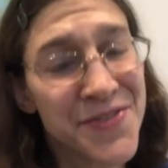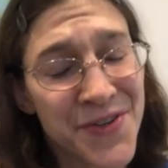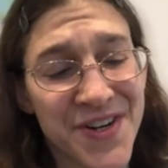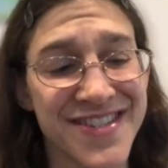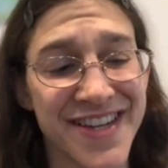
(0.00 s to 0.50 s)

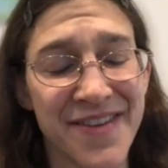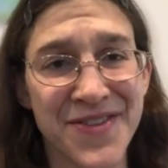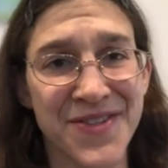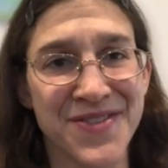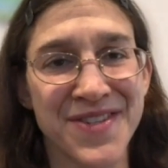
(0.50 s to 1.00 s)
course, I have
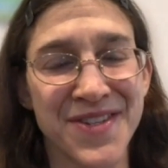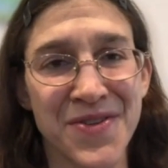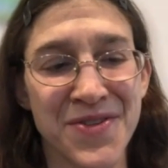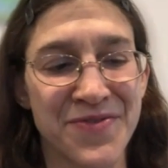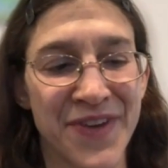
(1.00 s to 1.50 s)
those you know
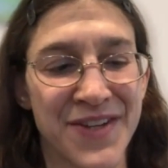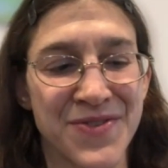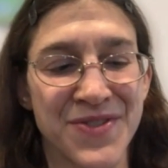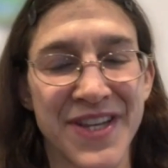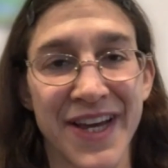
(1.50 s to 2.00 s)
those fans
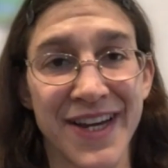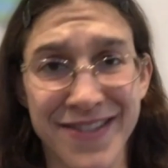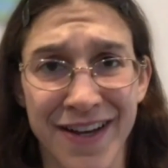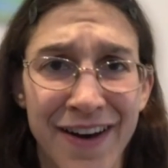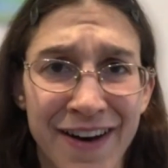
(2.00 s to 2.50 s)
who say I
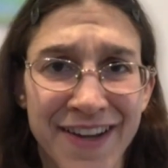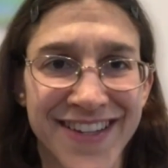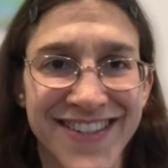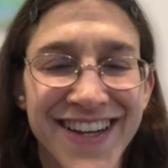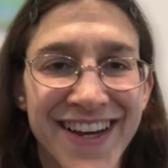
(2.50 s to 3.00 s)
suck
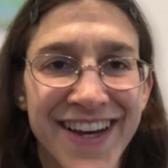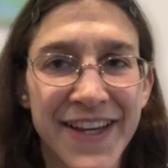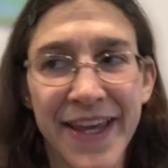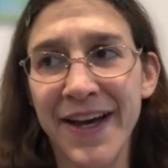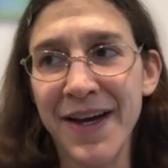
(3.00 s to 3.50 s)
and
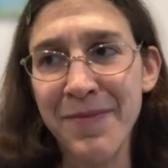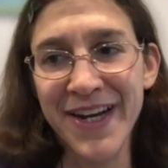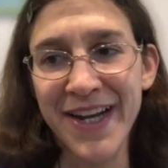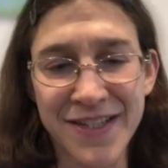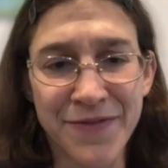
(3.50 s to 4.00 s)
yeah, I mean,
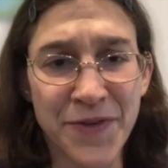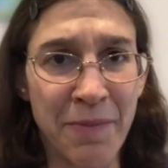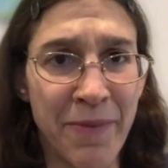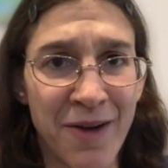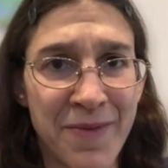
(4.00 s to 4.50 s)
I guess if you
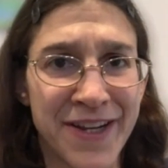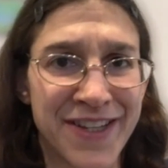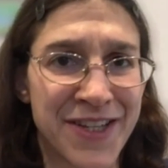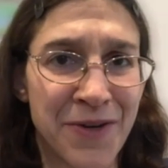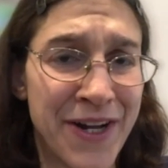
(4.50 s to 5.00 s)
compare me
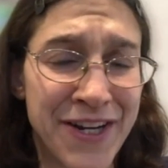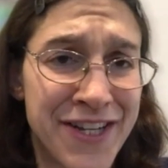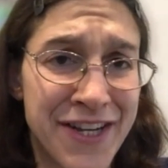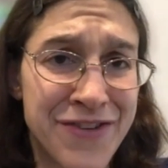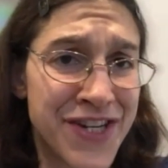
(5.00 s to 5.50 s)
to Joanna
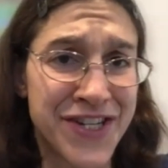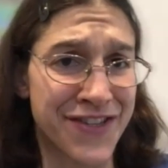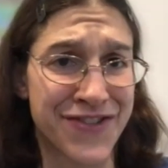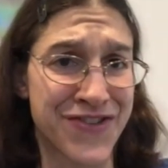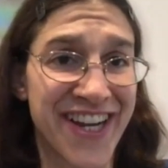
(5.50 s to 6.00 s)
Jędrzejczyk
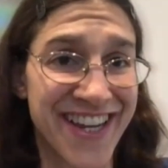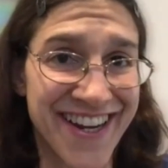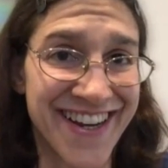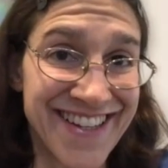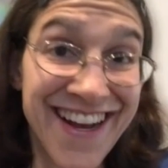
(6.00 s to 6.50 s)

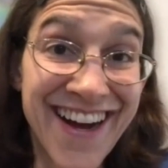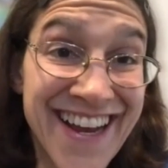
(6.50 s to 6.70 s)
striking, I suck.